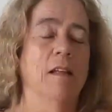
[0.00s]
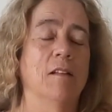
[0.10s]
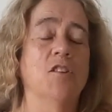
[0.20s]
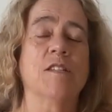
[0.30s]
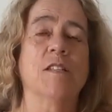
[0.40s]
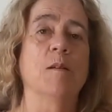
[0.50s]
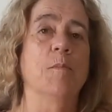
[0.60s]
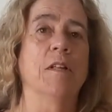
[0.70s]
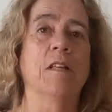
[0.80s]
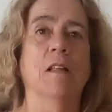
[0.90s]
just
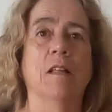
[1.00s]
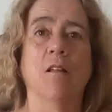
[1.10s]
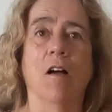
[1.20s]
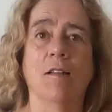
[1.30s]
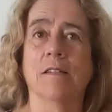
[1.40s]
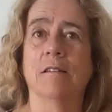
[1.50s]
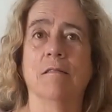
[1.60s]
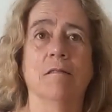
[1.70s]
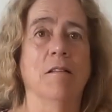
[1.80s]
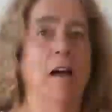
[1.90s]
completely lost.
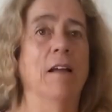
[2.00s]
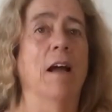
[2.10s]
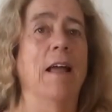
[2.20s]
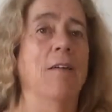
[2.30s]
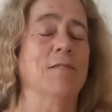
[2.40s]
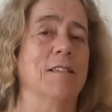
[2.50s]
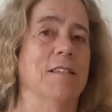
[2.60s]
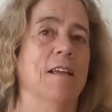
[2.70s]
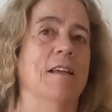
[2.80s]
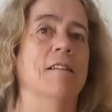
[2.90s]
I have to
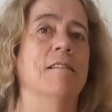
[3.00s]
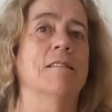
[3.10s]
say it.